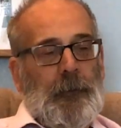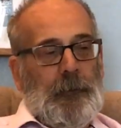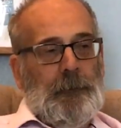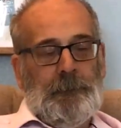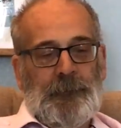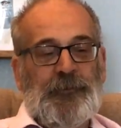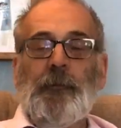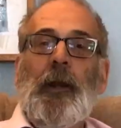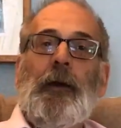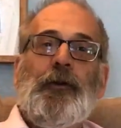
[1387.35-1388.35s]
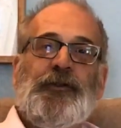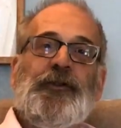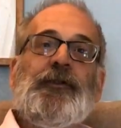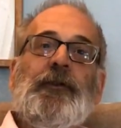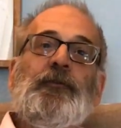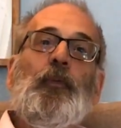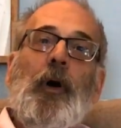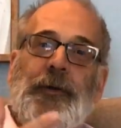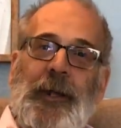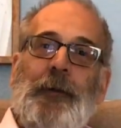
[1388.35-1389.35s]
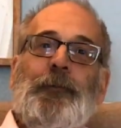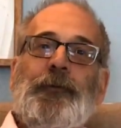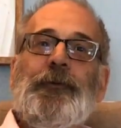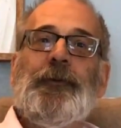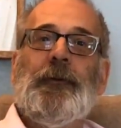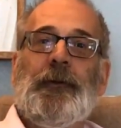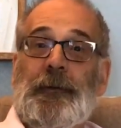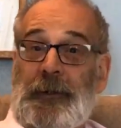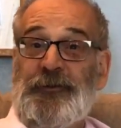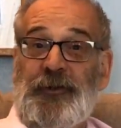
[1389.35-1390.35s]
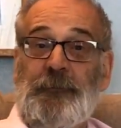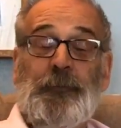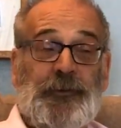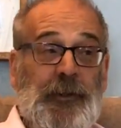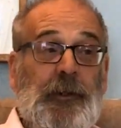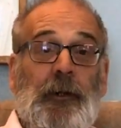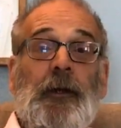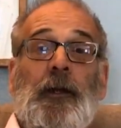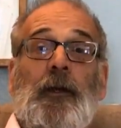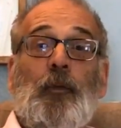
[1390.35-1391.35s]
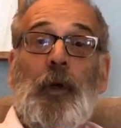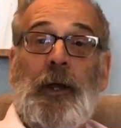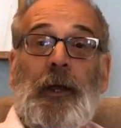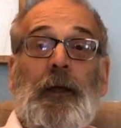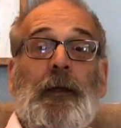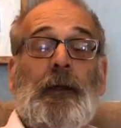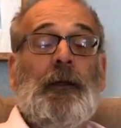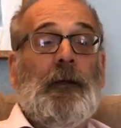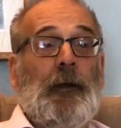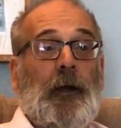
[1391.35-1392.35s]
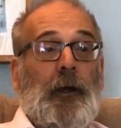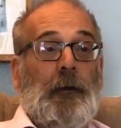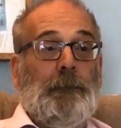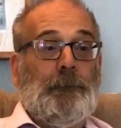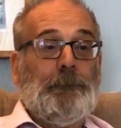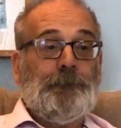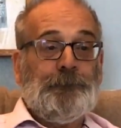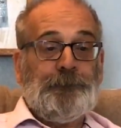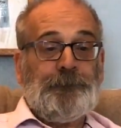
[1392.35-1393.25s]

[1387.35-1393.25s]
uh, similarity to what had happened at Gezi in particular where um,